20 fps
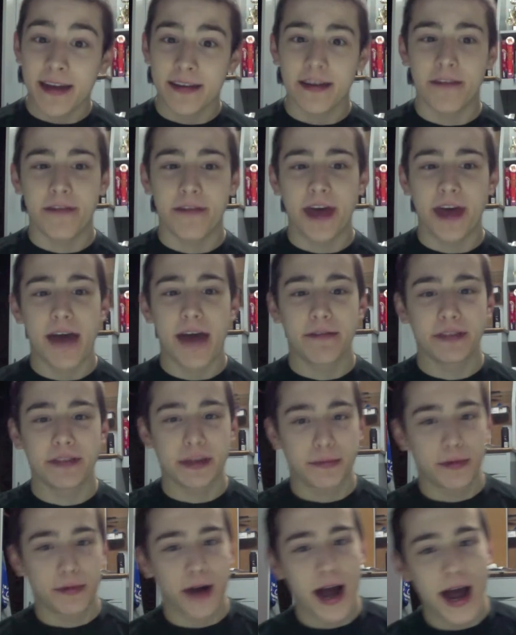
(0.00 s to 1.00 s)
the
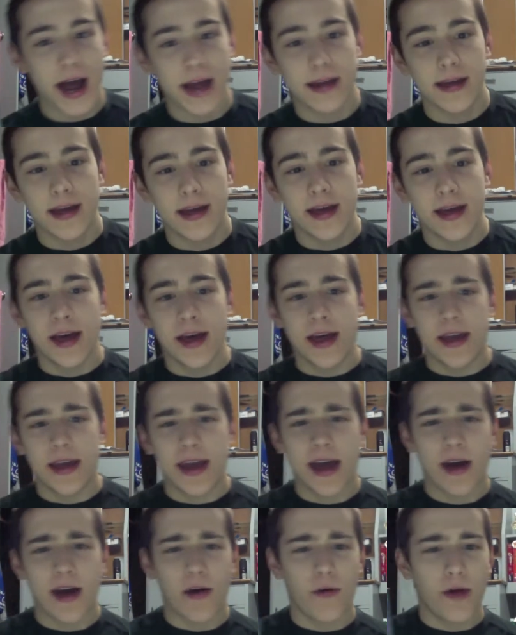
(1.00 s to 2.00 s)
Heavenly Bride.
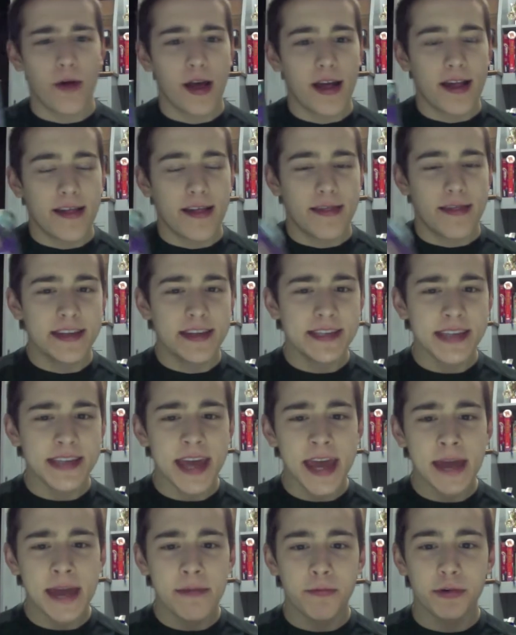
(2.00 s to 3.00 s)
Now, this
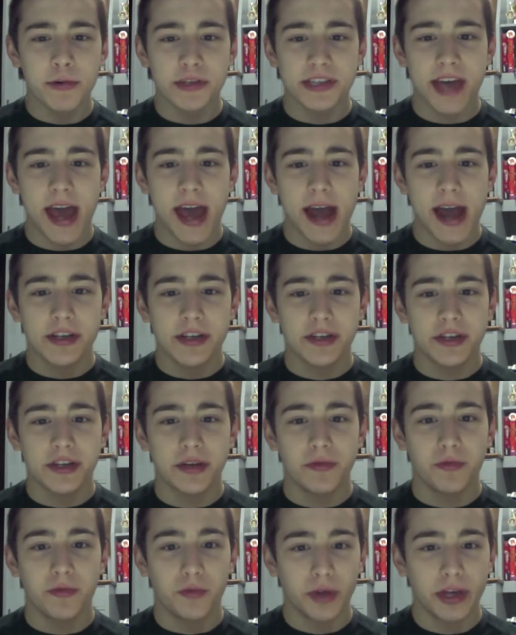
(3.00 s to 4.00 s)
game was actually
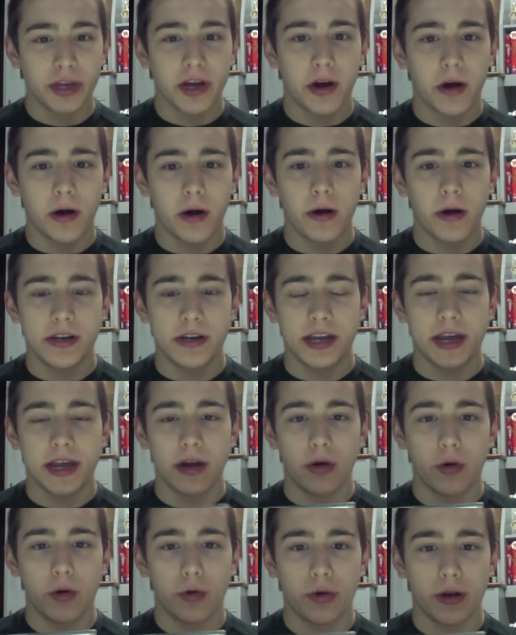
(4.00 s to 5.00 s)
really hard to get
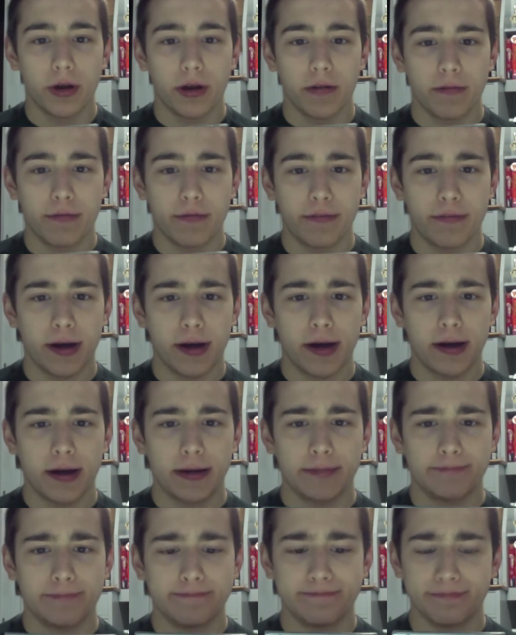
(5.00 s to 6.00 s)
a hold of,
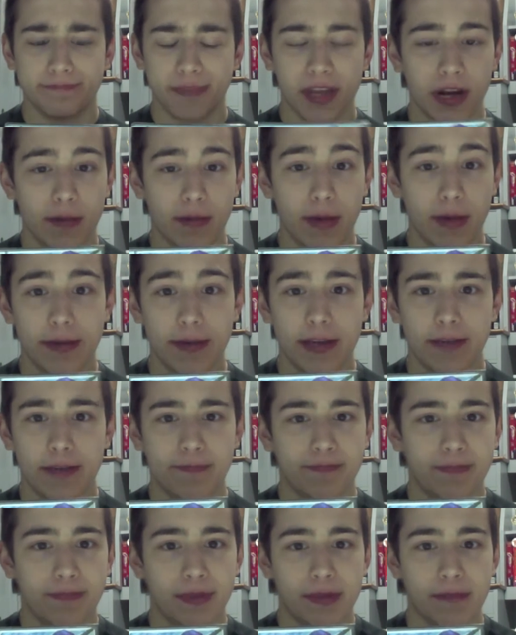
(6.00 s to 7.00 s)
maybe
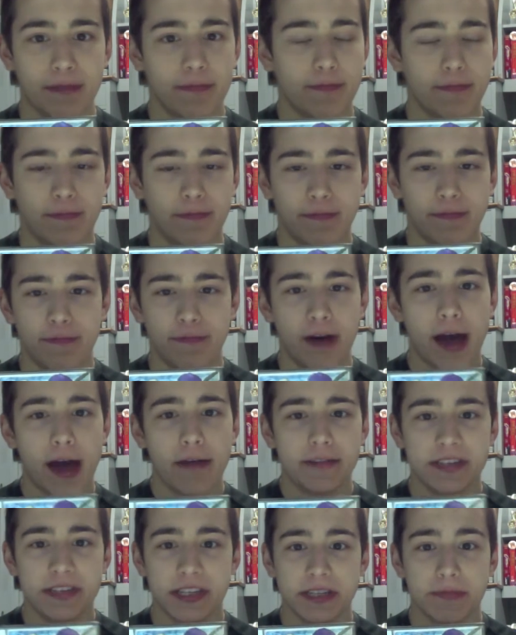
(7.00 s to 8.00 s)

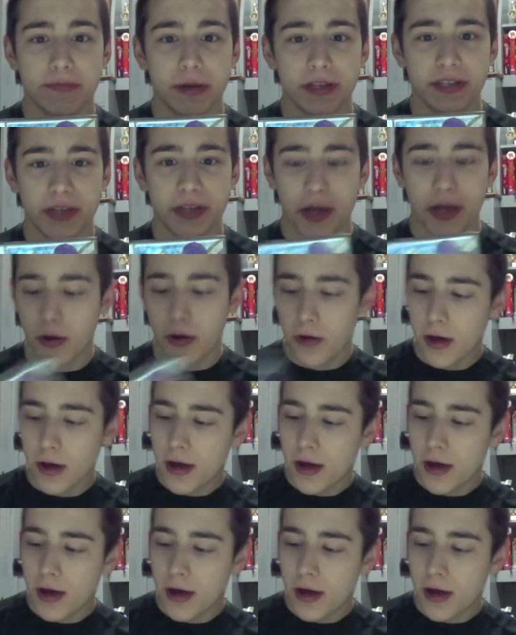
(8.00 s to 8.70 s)
5-6 months ago,